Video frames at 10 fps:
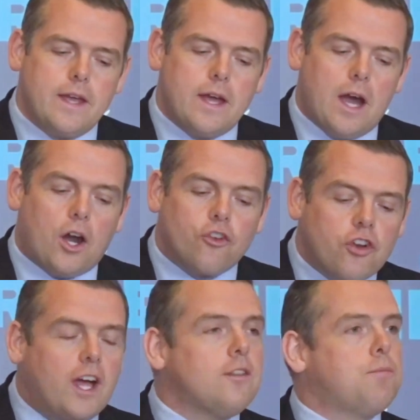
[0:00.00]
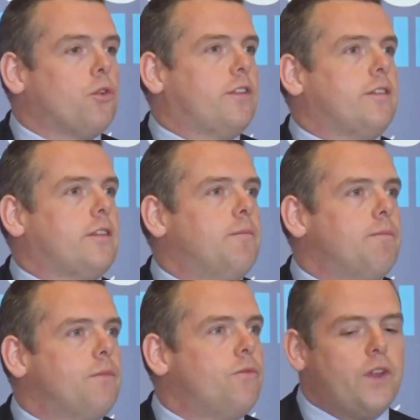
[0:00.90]
Our transport system
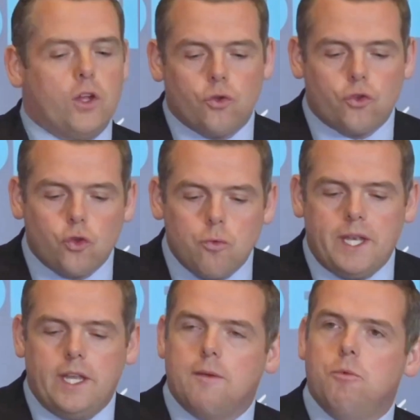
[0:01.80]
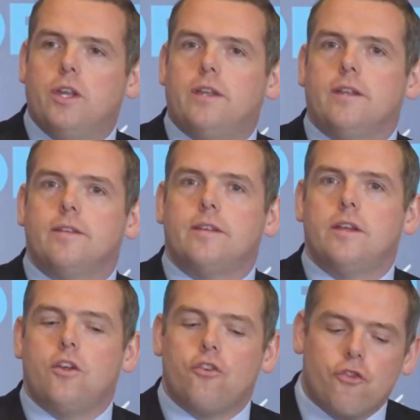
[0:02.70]
fails so many communities
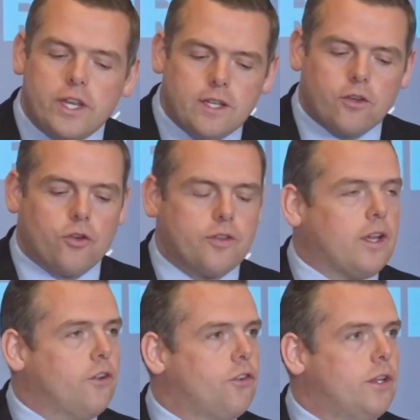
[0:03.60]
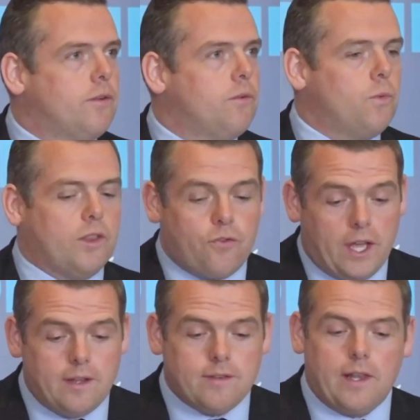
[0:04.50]
right across the country, with
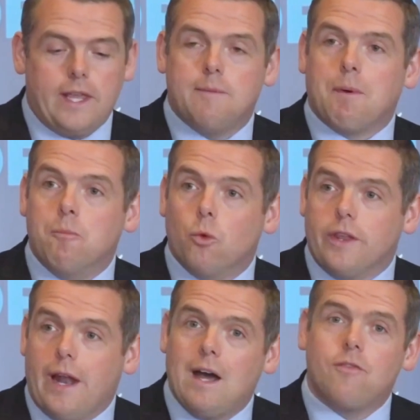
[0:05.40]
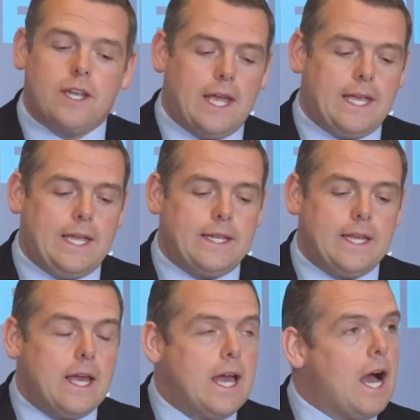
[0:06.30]
ferries delayed by more than half a decade
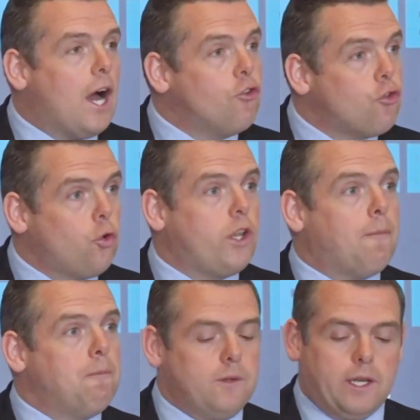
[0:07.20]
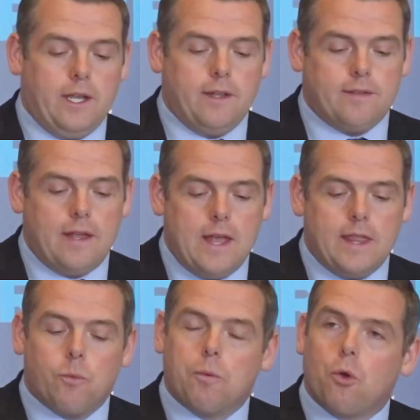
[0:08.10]
and road upgrades
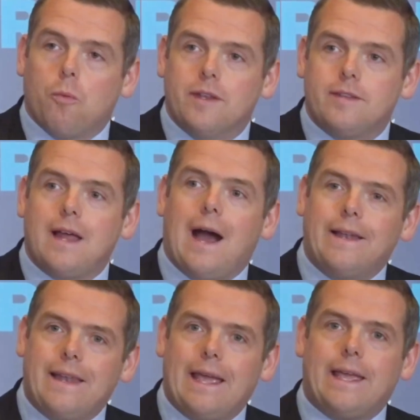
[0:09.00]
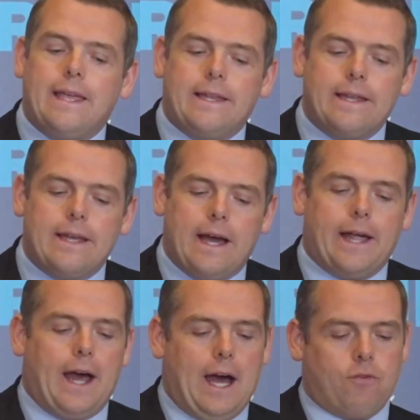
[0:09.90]
that were promised a decade and
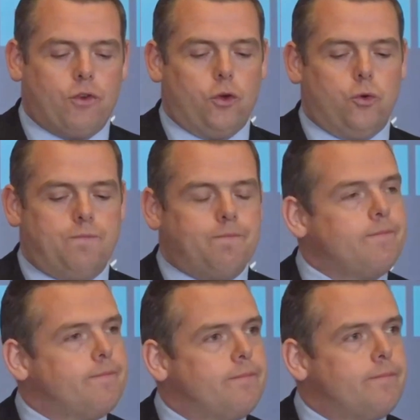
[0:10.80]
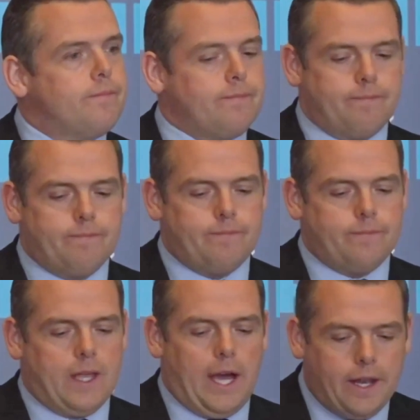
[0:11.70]
a half ago.
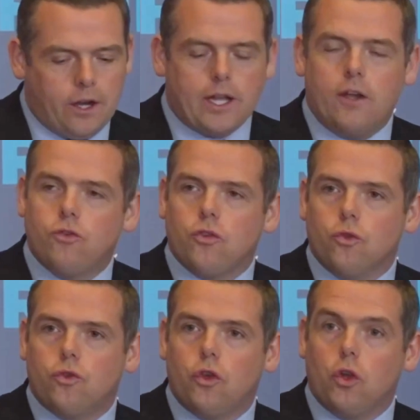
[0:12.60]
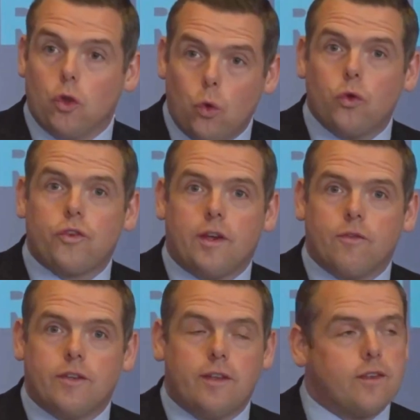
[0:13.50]
And in our councils, local
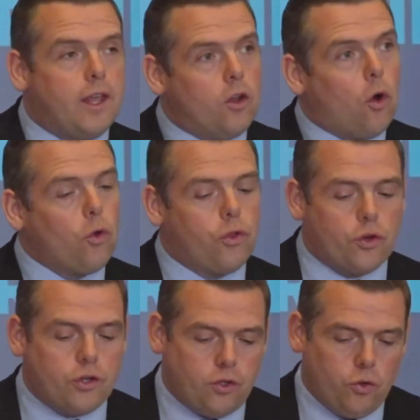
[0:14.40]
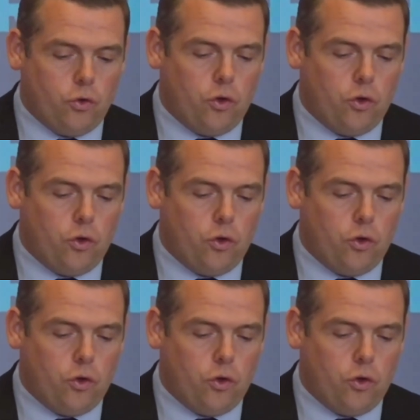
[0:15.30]
services in all 32